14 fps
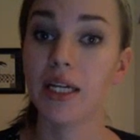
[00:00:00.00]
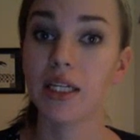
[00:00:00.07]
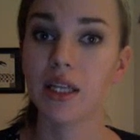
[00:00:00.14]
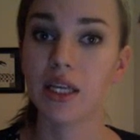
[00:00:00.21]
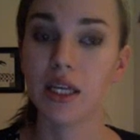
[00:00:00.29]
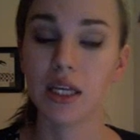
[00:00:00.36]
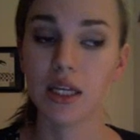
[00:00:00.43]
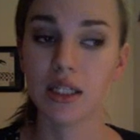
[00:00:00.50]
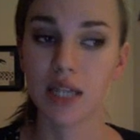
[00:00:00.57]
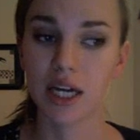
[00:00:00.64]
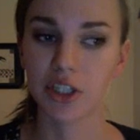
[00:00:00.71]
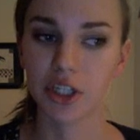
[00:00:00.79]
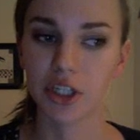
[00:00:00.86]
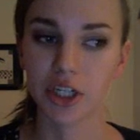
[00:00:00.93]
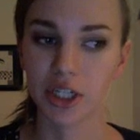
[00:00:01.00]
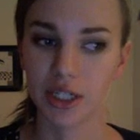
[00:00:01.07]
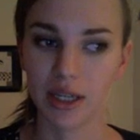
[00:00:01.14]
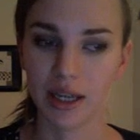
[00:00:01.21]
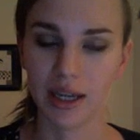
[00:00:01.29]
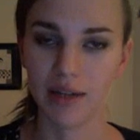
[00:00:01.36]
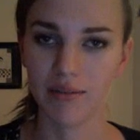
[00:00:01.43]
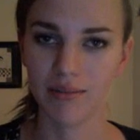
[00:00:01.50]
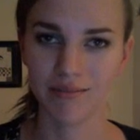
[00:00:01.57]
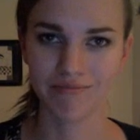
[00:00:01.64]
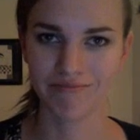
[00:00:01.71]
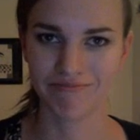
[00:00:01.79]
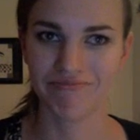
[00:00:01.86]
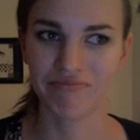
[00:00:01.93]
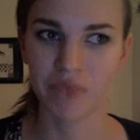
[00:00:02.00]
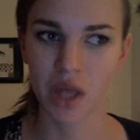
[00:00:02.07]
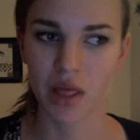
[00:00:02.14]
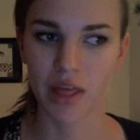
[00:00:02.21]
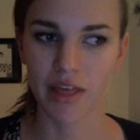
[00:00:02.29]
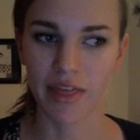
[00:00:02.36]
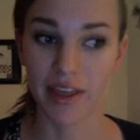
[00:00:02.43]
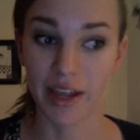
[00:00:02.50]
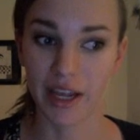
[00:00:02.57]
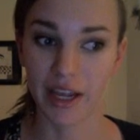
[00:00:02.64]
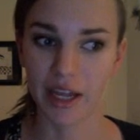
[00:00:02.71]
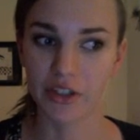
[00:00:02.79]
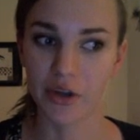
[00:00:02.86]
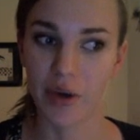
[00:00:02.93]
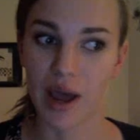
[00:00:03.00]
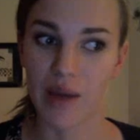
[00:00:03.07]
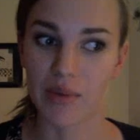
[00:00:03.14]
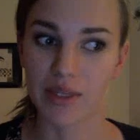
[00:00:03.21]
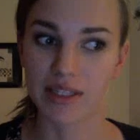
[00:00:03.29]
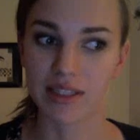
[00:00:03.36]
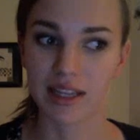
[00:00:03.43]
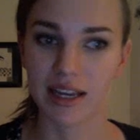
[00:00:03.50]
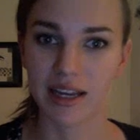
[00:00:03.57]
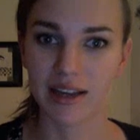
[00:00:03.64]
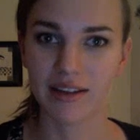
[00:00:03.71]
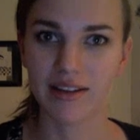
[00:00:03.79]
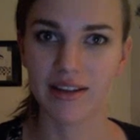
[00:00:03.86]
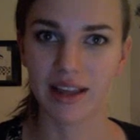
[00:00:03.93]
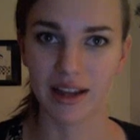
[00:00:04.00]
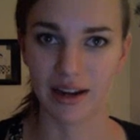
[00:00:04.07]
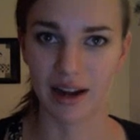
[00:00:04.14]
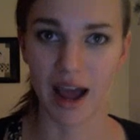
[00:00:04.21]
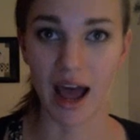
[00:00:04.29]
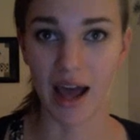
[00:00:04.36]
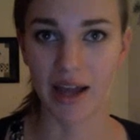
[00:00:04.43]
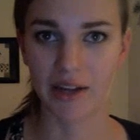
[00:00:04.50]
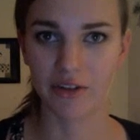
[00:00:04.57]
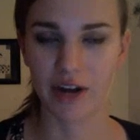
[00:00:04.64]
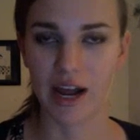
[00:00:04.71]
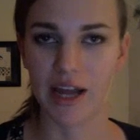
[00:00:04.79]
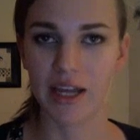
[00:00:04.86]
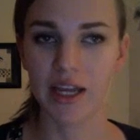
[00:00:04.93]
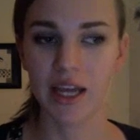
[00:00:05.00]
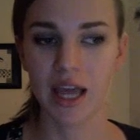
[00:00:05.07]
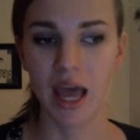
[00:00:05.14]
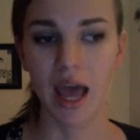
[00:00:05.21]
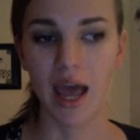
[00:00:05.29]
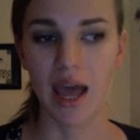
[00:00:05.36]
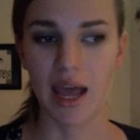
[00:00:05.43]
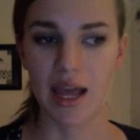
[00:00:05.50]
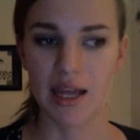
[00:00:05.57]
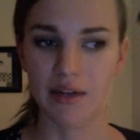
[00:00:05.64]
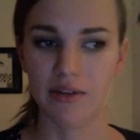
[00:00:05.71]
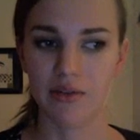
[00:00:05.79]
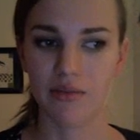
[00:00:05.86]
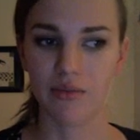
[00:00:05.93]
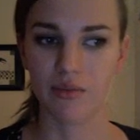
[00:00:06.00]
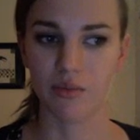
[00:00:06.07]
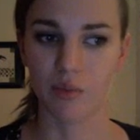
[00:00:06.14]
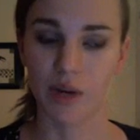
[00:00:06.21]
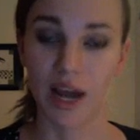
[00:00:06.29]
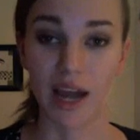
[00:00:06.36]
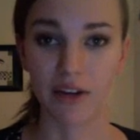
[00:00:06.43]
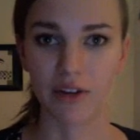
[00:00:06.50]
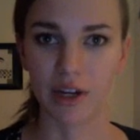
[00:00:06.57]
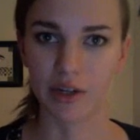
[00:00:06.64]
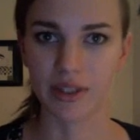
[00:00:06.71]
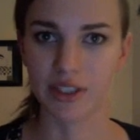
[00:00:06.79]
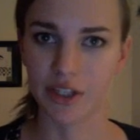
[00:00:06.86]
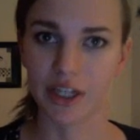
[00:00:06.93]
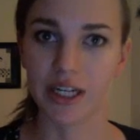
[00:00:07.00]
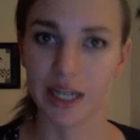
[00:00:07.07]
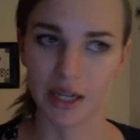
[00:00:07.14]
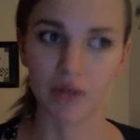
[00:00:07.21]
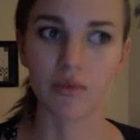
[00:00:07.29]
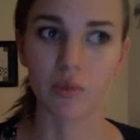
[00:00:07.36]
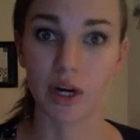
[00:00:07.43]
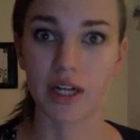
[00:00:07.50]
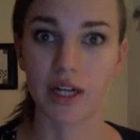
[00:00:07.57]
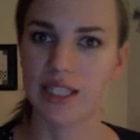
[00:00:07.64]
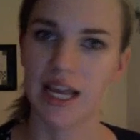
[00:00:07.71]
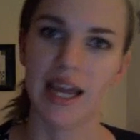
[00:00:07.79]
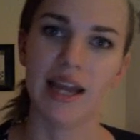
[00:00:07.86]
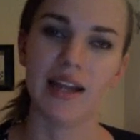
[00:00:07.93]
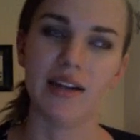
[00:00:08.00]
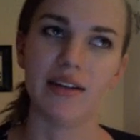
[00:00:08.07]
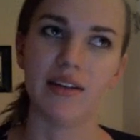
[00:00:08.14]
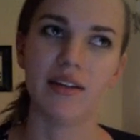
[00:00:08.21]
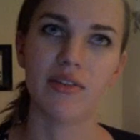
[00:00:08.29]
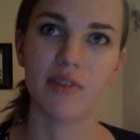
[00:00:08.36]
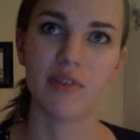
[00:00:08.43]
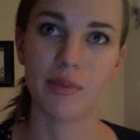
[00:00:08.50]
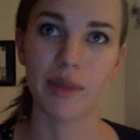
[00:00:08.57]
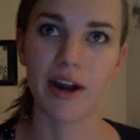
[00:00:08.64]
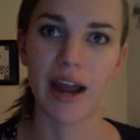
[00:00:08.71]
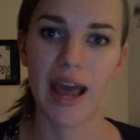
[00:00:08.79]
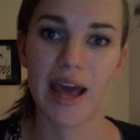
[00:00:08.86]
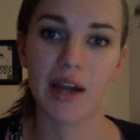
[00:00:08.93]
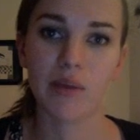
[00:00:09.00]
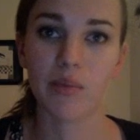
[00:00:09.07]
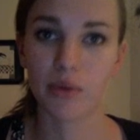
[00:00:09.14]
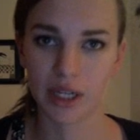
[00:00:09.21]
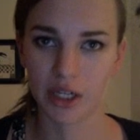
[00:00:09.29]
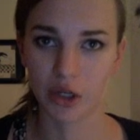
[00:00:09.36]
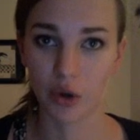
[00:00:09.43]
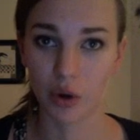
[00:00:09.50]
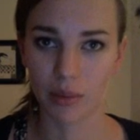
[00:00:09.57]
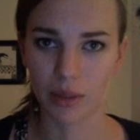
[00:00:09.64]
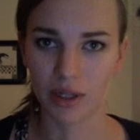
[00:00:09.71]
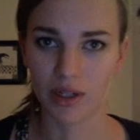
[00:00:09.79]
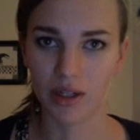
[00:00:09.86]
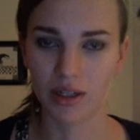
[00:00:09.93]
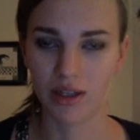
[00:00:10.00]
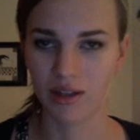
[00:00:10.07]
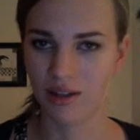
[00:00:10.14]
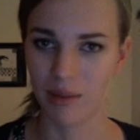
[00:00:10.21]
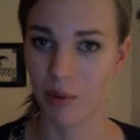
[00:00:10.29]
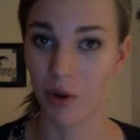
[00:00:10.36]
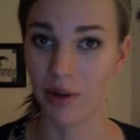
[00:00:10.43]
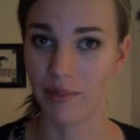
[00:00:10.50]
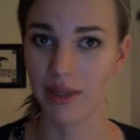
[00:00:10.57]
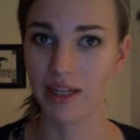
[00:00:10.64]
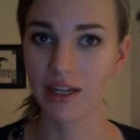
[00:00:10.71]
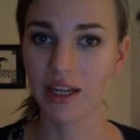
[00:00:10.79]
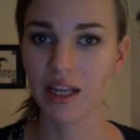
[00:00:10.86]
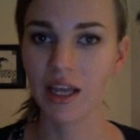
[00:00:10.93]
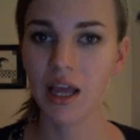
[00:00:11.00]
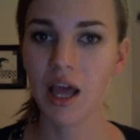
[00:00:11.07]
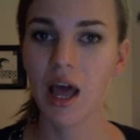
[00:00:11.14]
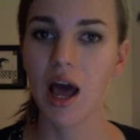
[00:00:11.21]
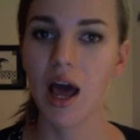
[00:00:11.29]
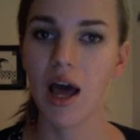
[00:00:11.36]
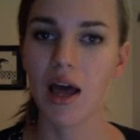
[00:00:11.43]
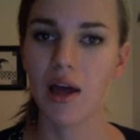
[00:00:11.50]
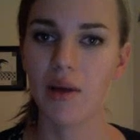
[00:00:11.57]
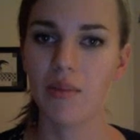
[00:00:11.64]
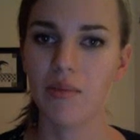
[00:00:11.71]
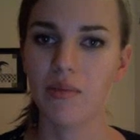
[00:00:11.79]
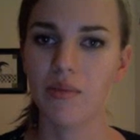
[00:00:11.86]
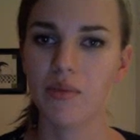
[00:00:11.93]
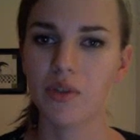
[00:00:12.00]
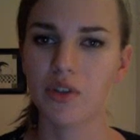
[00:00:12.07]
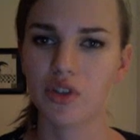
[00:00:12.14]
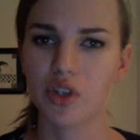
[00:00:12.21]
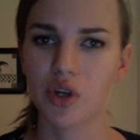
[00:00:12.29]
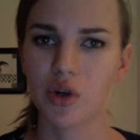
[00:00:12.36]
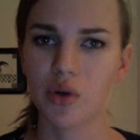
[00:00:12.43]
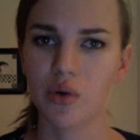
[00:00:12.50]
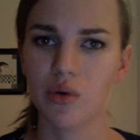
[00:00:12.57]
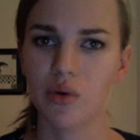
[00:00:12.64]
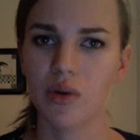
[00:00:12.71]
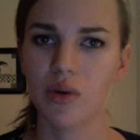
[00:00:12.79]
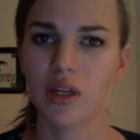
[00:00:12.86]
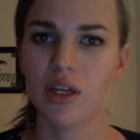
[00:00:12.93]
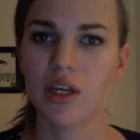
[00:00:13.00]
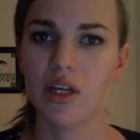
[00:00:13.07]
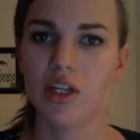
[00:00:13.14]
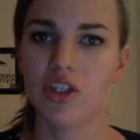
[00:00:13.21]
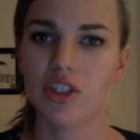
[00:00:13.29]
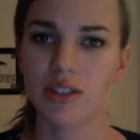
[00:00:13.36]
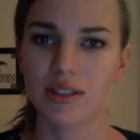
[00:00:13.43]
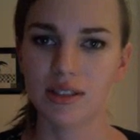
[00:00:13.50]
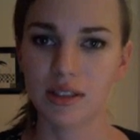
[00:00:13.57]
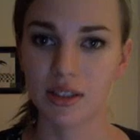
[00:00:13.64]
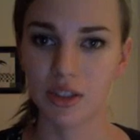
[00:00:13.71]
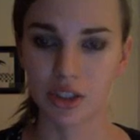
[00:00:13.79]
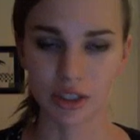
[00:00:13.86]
the doctor couldn't get the thing in, so I was like, can I try? And when I tried to insert it, it works, and from there I had a pretty normal appointment. So just